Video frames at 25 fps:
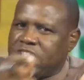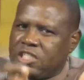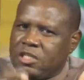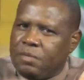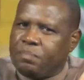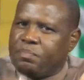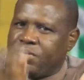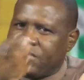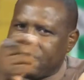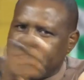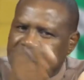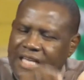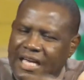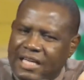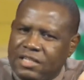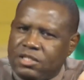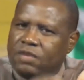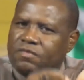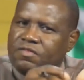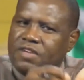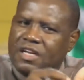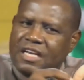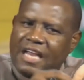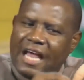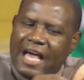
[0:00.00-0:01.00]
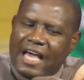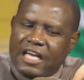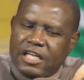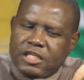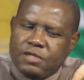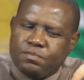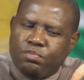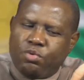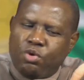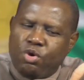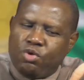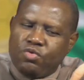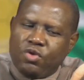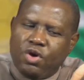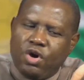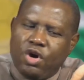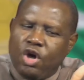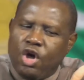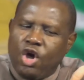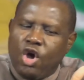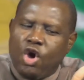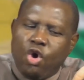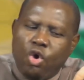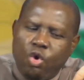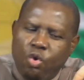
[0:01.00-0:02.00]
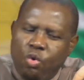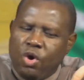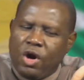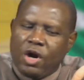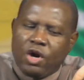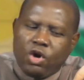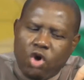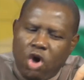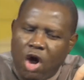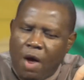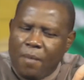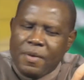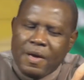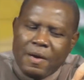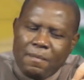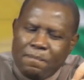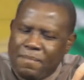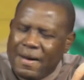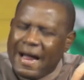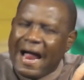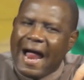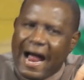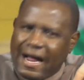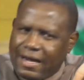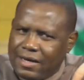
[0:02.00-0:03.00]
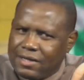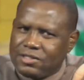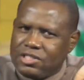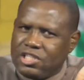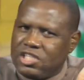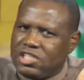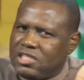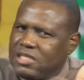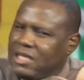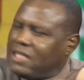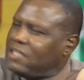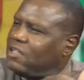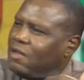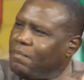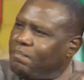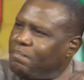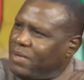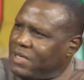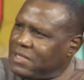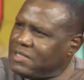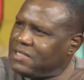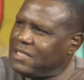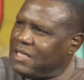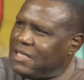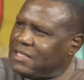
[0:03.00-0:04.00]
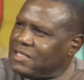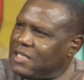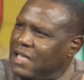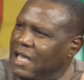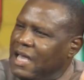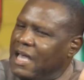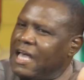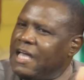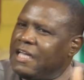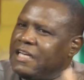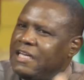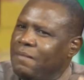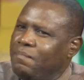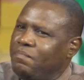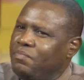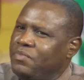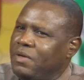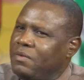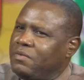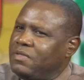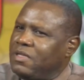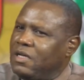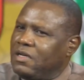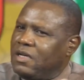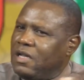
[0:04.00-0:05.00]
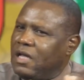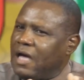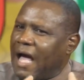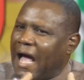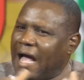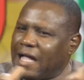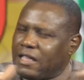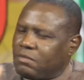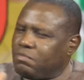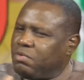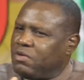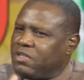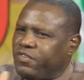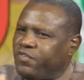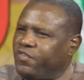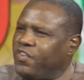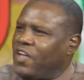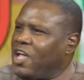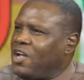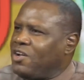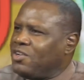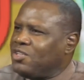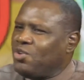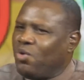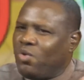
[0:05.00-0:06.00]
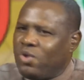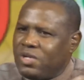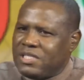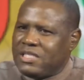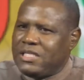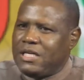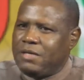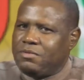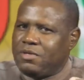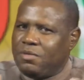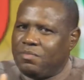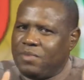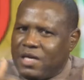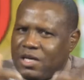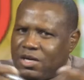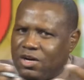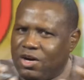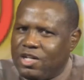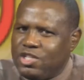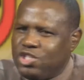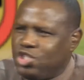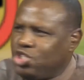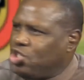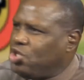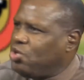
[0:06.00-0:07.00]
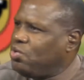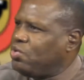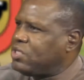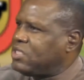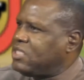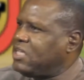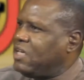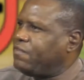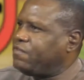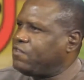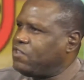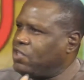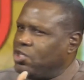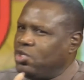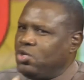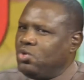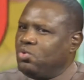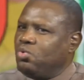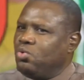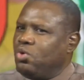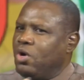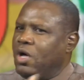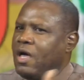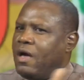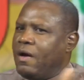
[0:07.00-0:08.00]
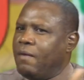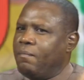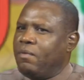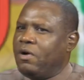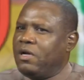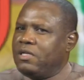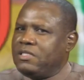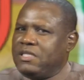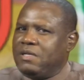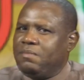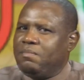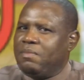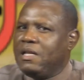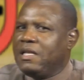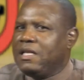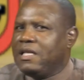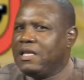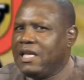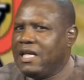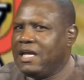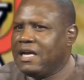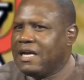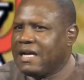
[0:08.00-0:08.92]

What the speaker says: the percent of the diaspora who are coming back to set up business? The atmosphere don't seem to be conducive to you multimillionaire